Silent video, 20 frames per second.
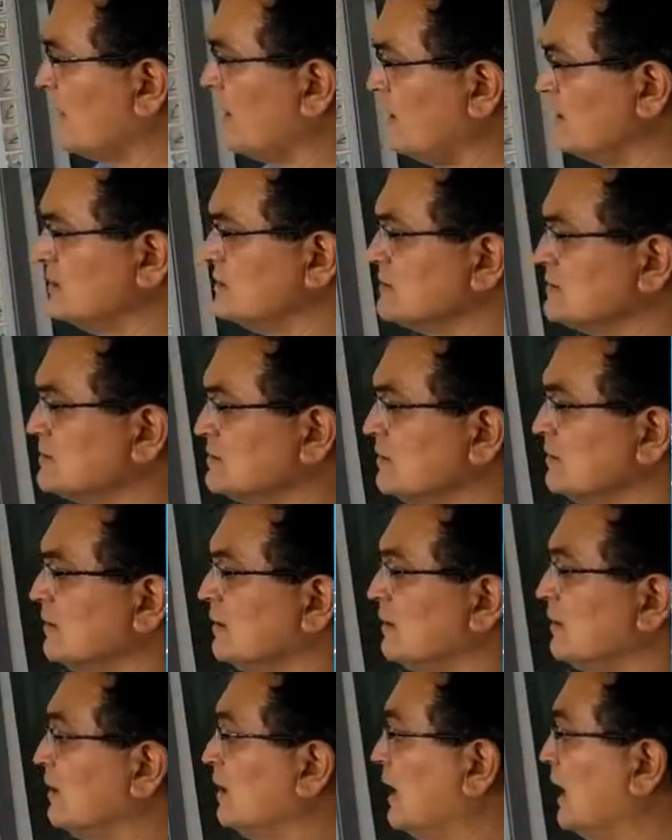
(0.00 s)
France
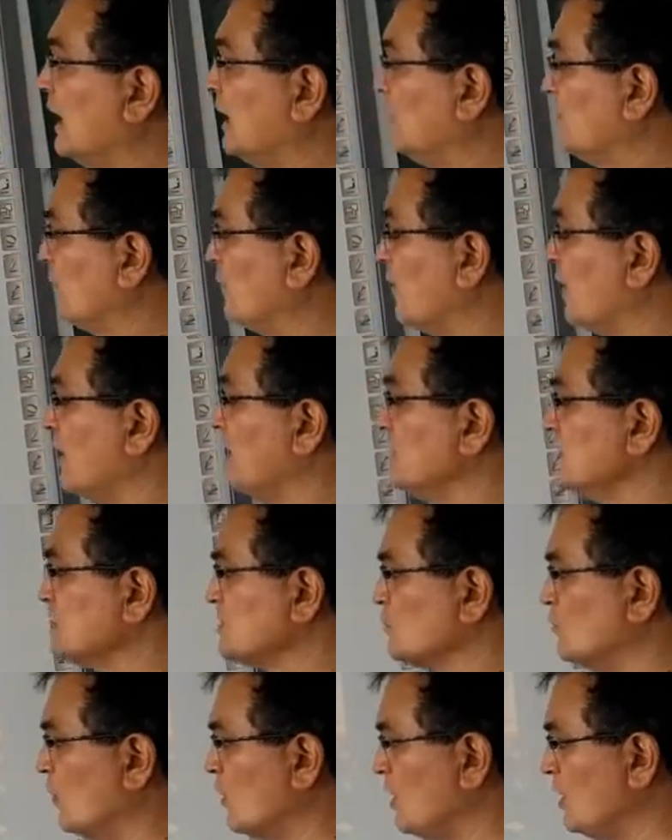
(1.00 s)
and
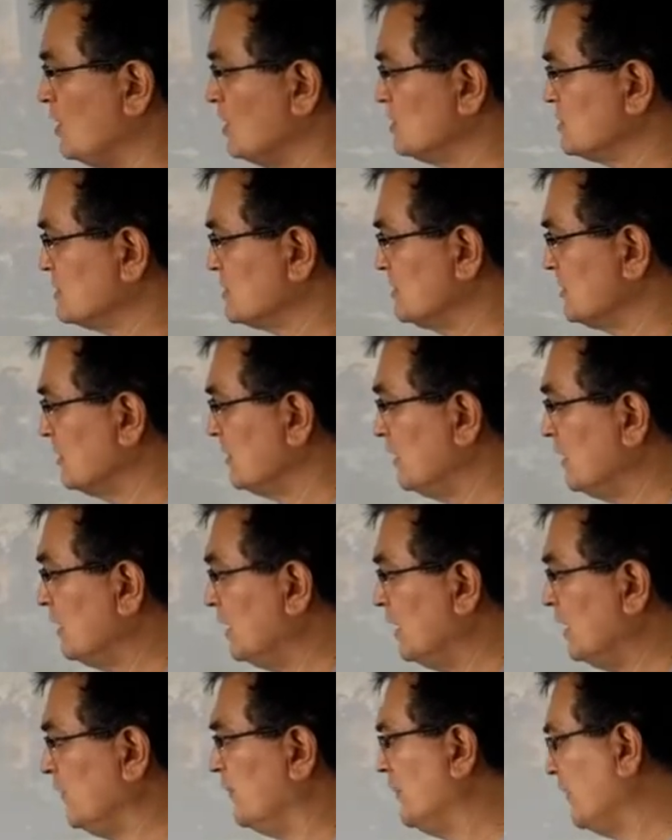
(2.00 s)
France
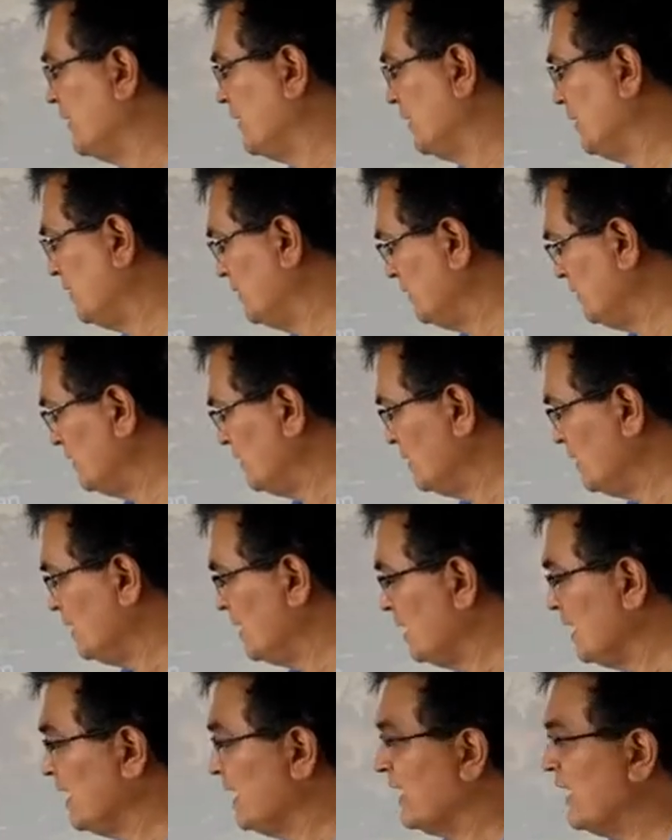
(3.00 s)
was defeated.
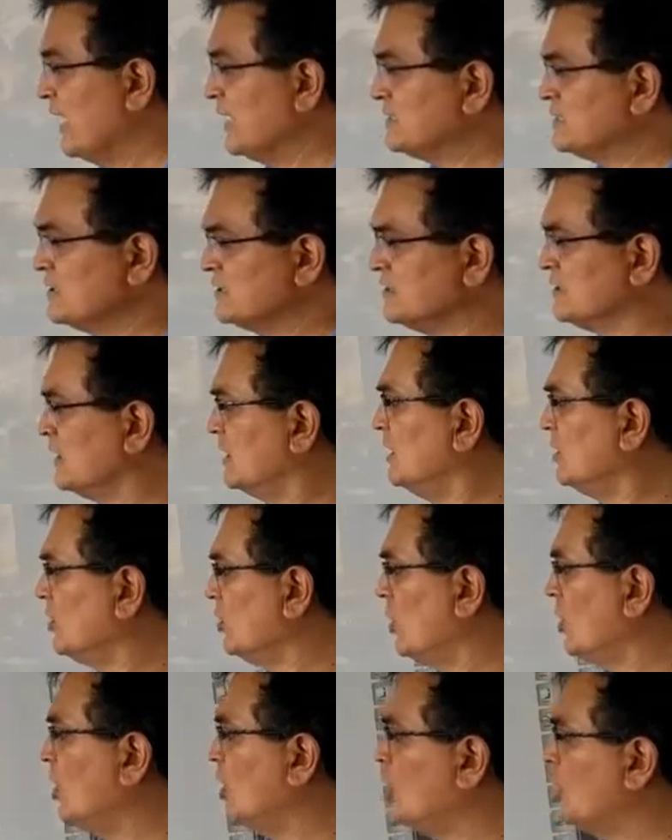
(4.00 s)
As a result
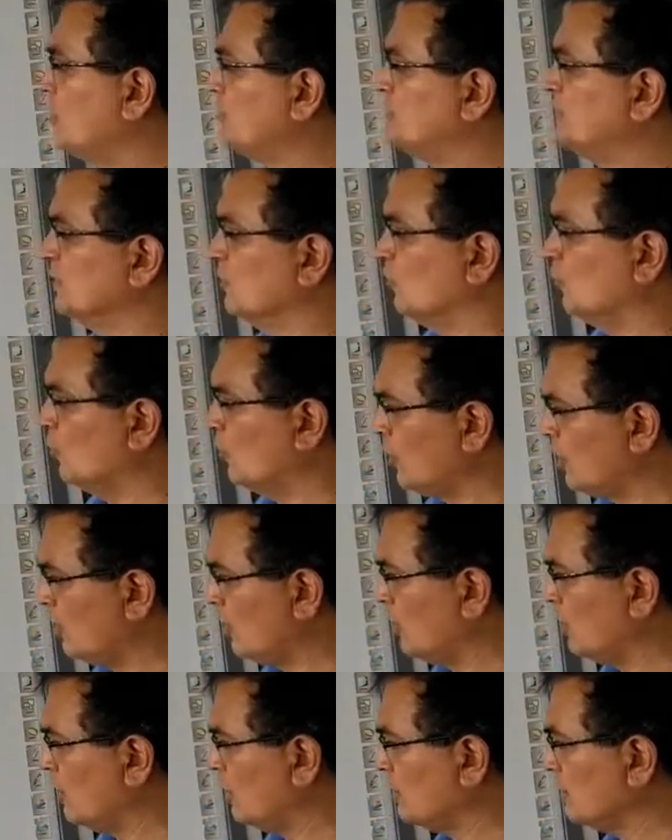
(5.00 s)
of the
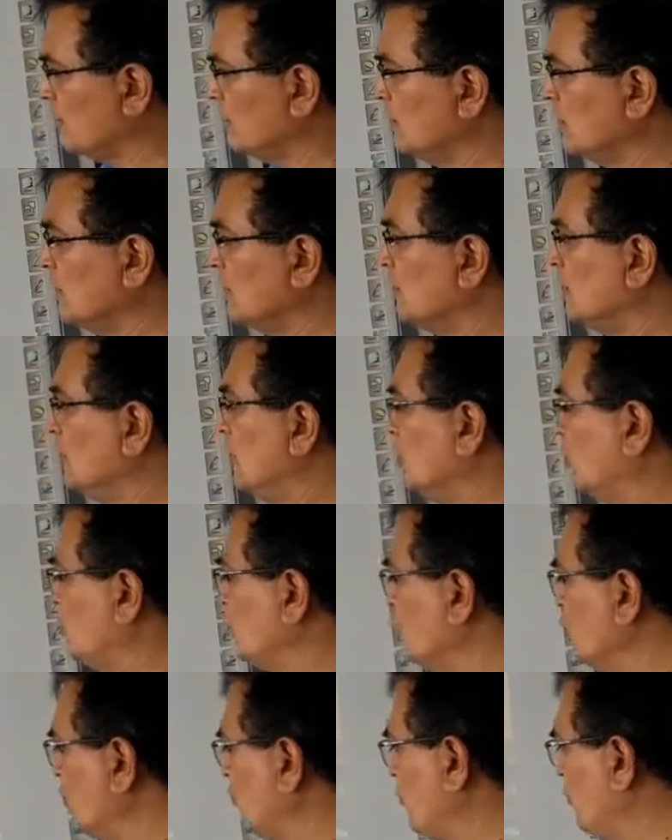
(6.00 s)
war, the
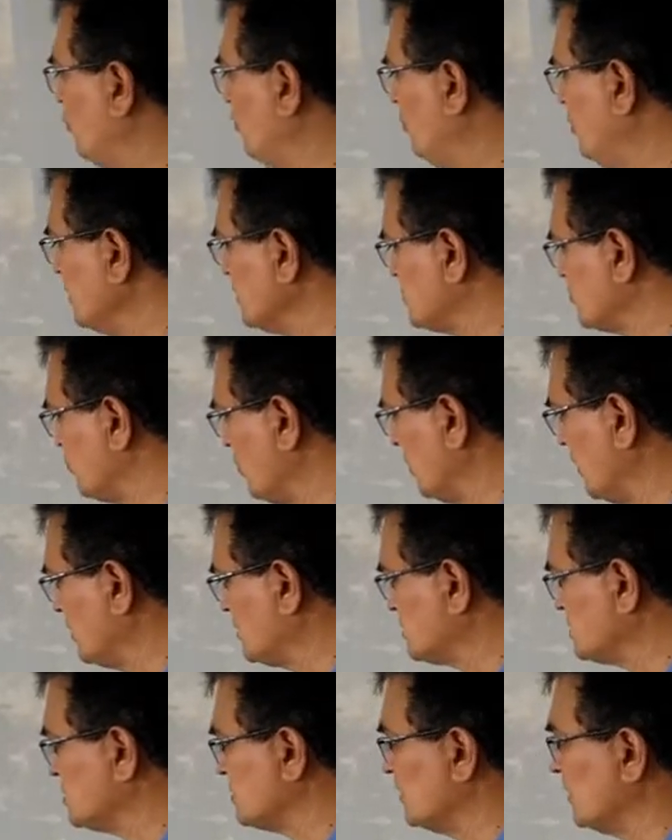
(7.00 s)
two
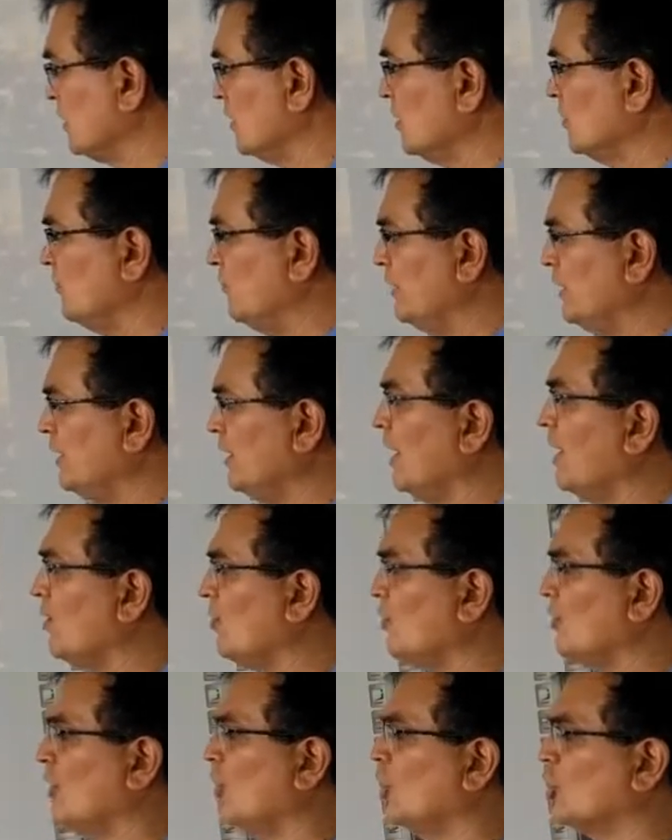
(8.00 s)
districts were
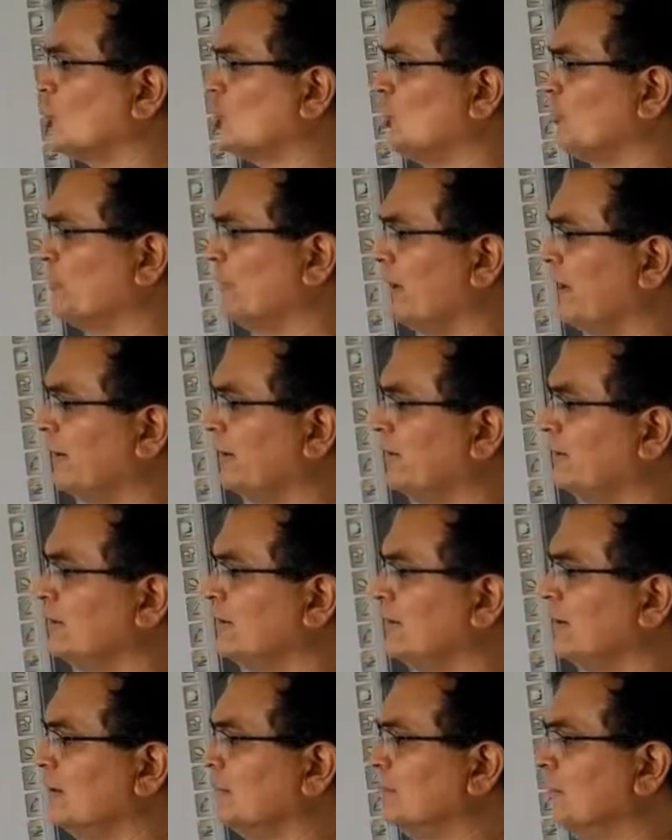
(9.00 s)
now
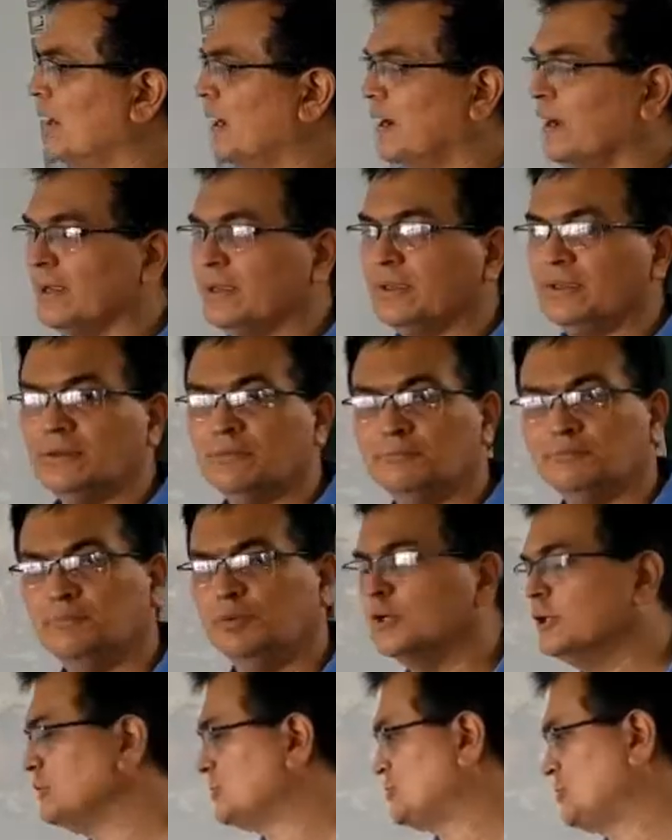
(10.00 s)
occupied by
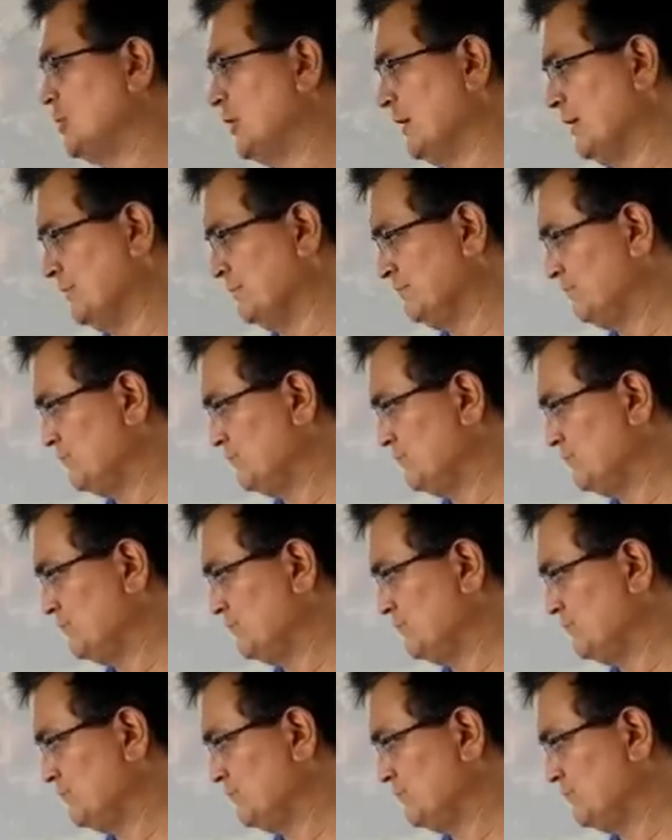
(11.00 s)
Persia.